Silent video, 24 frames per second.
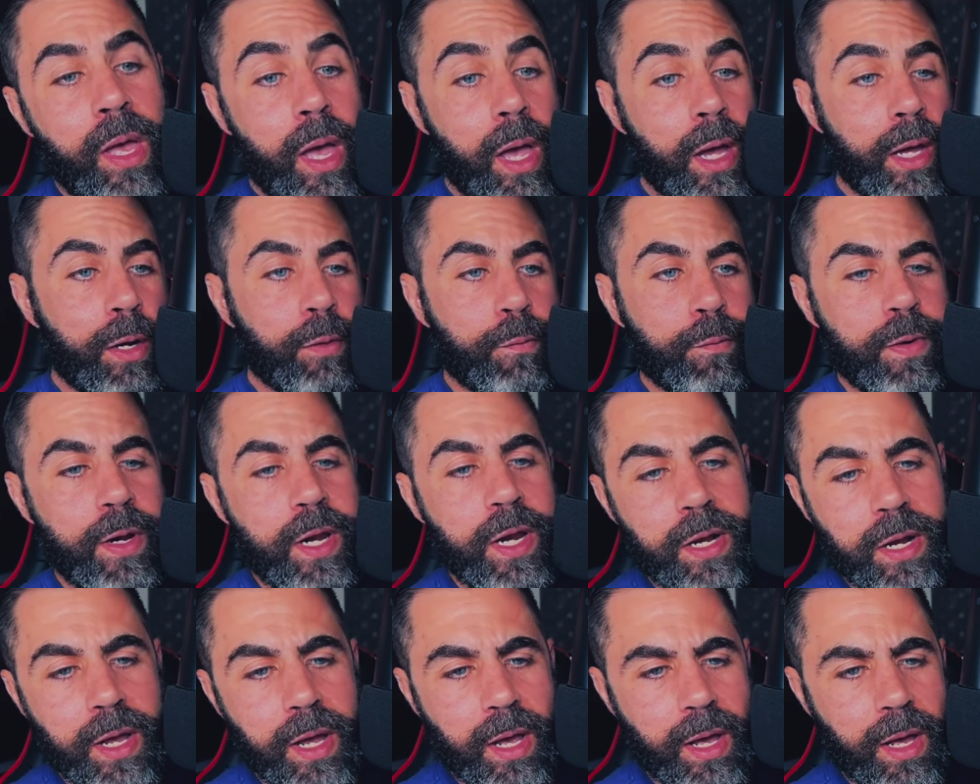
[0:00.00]
I'm going to read
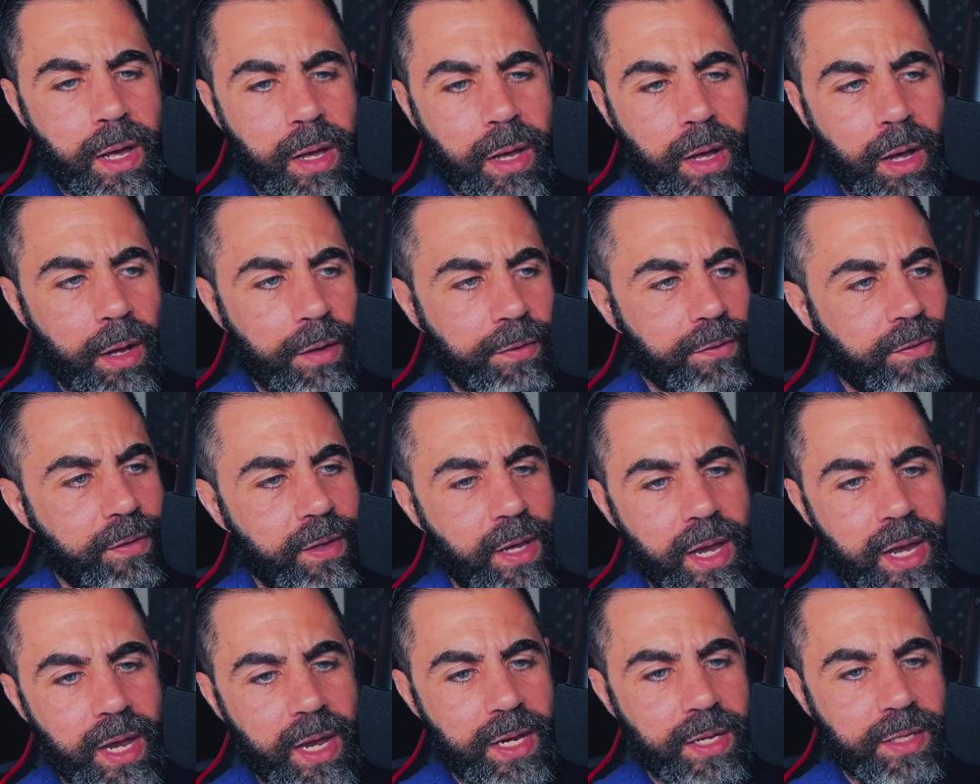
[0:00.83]
read uh, us
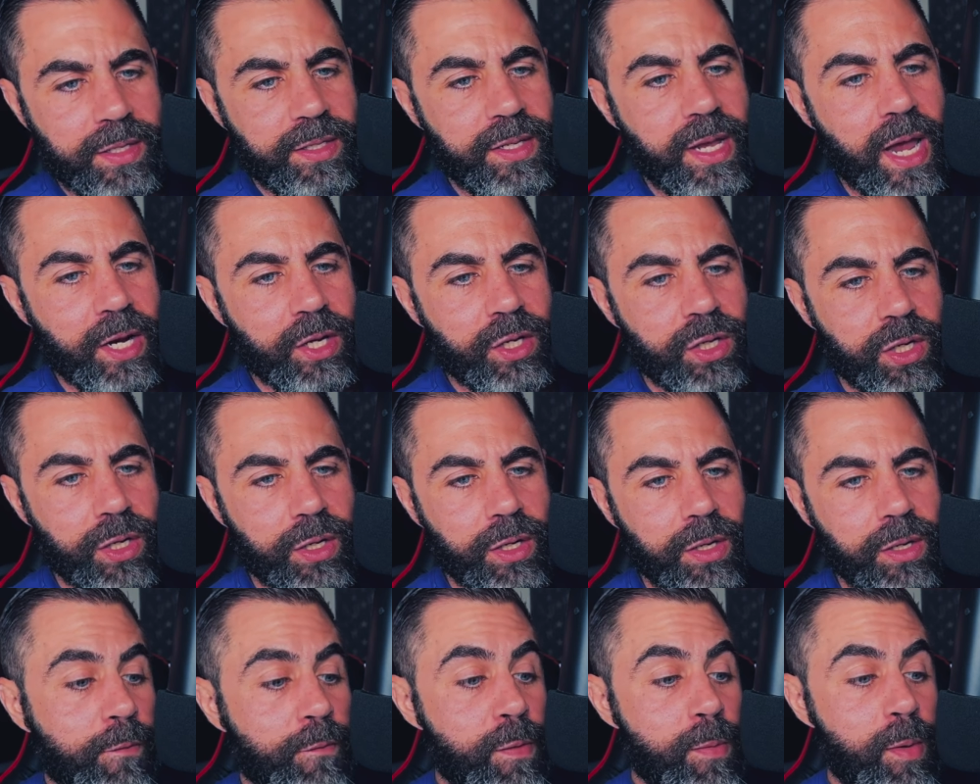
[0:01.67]
a
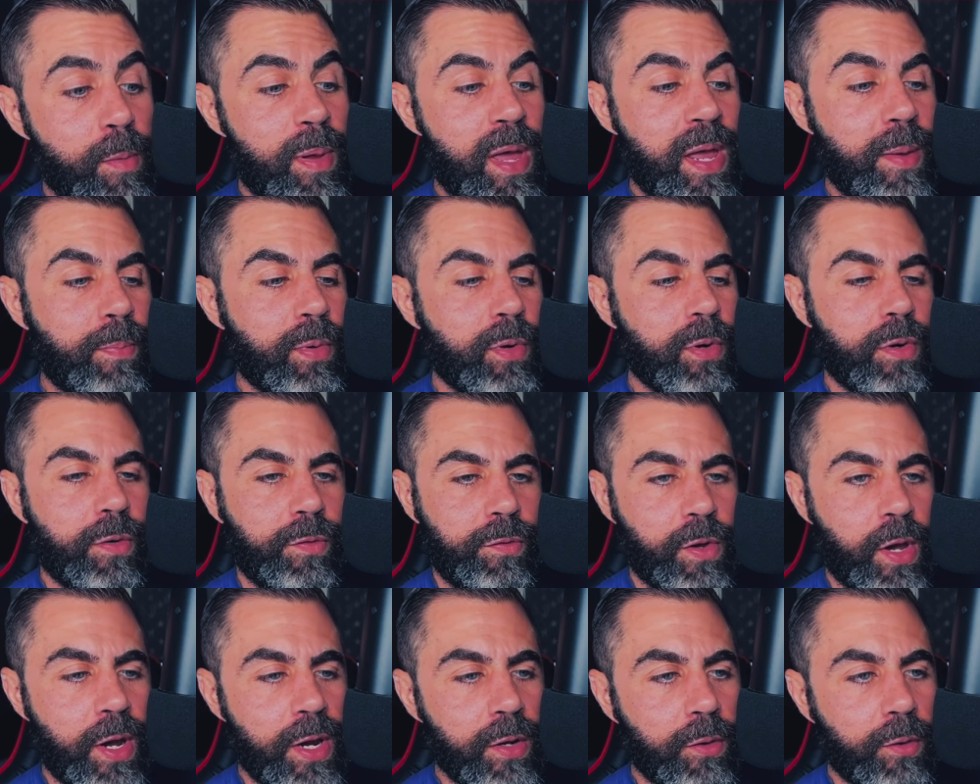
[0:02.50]
section from a paper
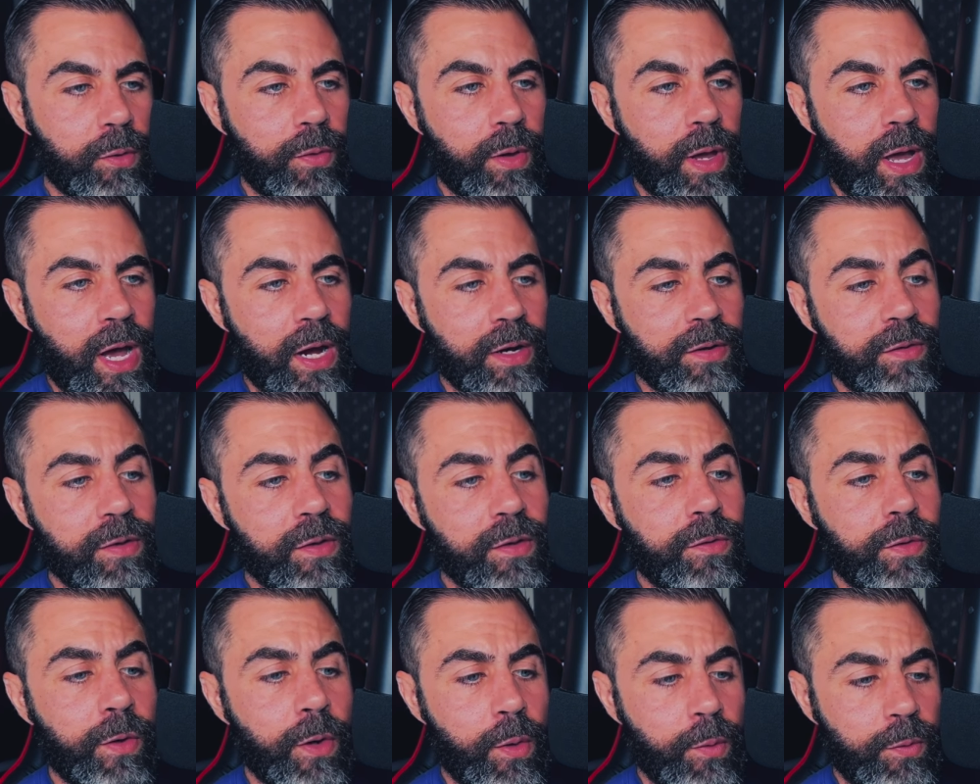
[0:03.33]
titled
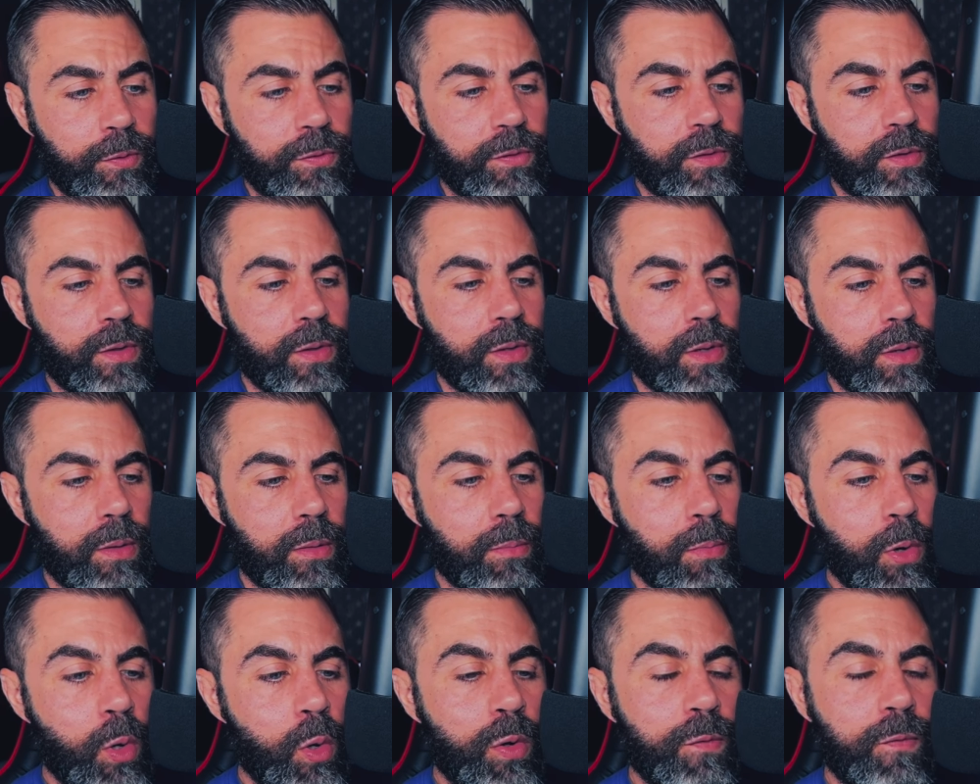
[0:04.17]
Oxytocin,
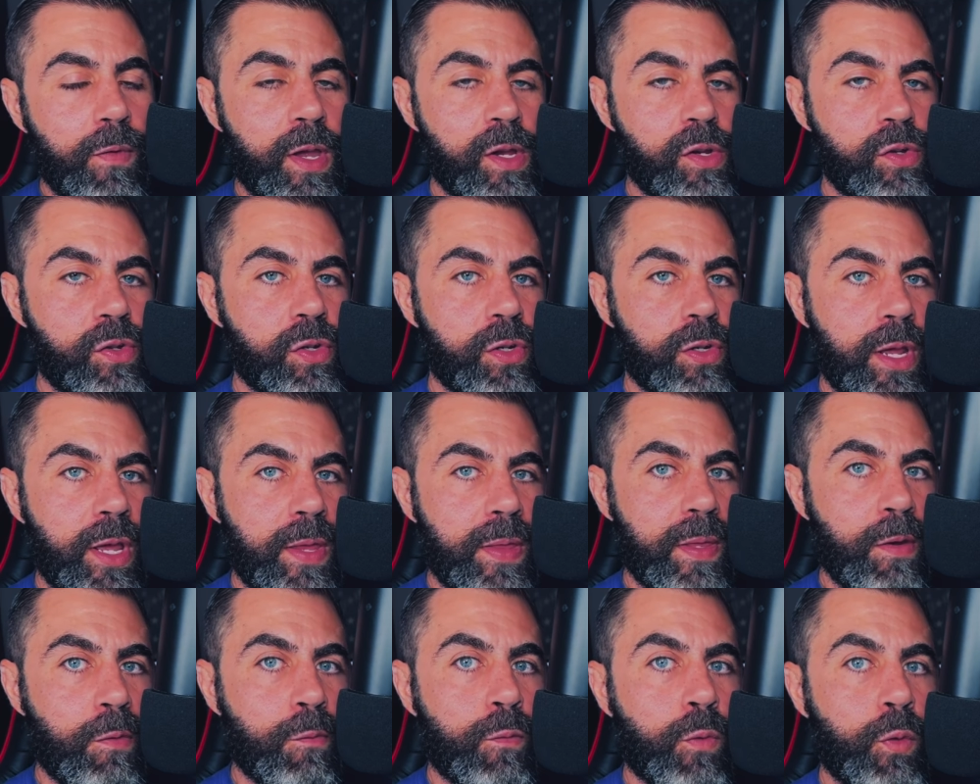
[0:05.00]
Motivation,
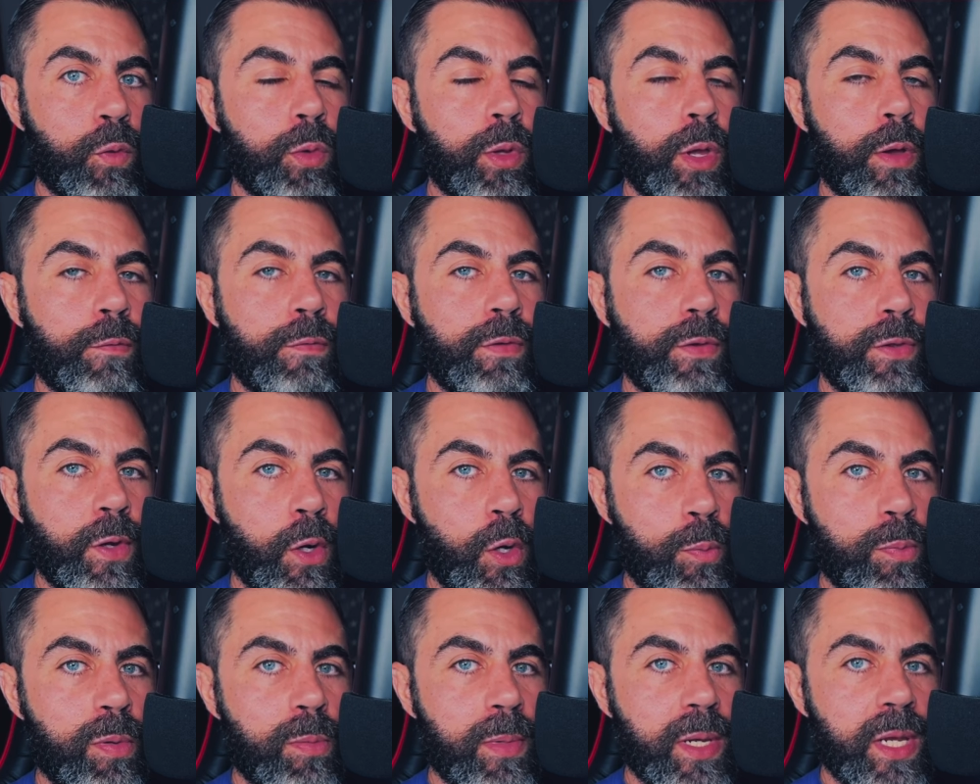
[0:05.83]
and the Role of
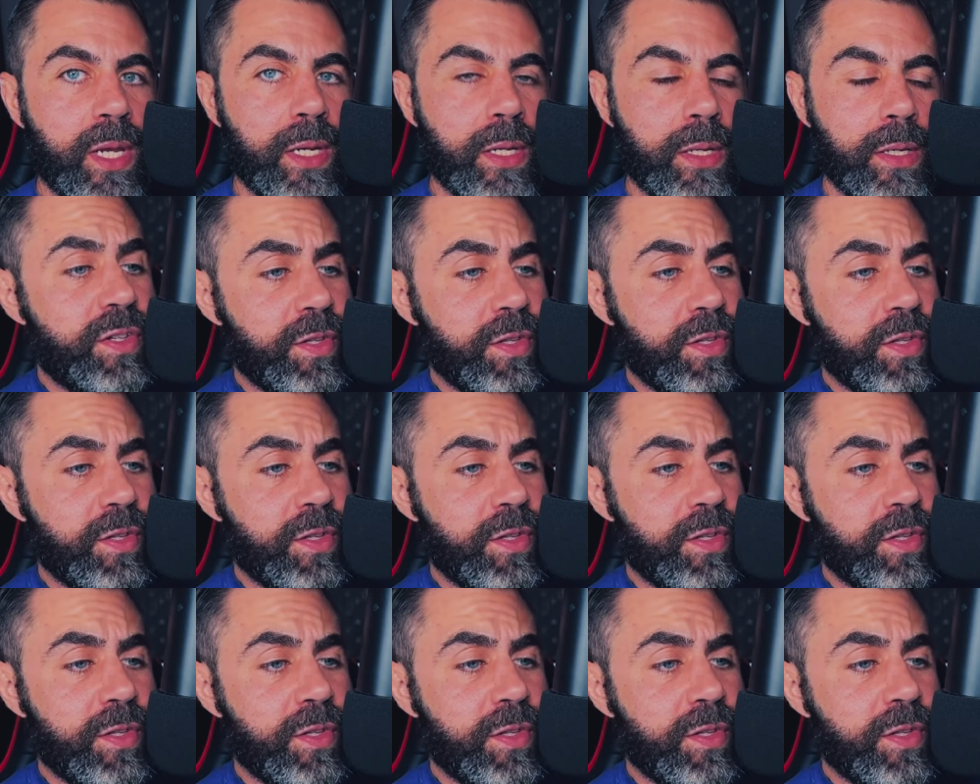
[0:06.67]
Dopamine.